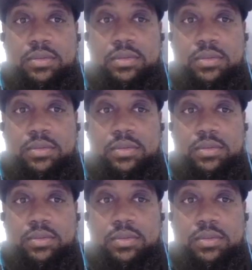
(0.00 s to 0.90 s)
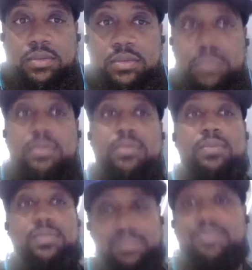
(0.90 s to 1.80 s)

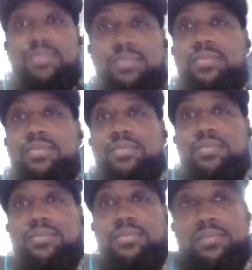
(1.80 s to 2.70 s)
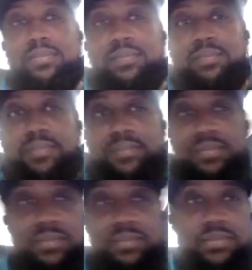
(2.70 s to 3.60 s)

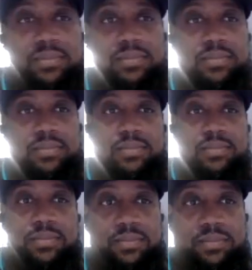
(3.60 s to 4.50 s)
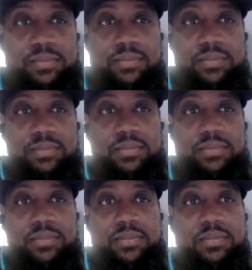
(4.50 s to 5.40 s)

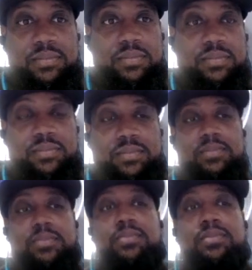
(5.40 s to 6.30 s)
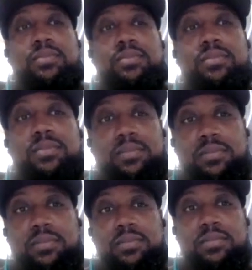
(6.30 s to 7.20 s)

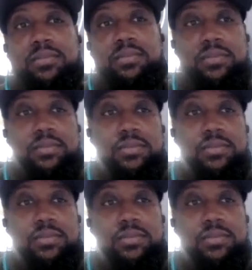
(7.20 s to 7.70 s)
(silent)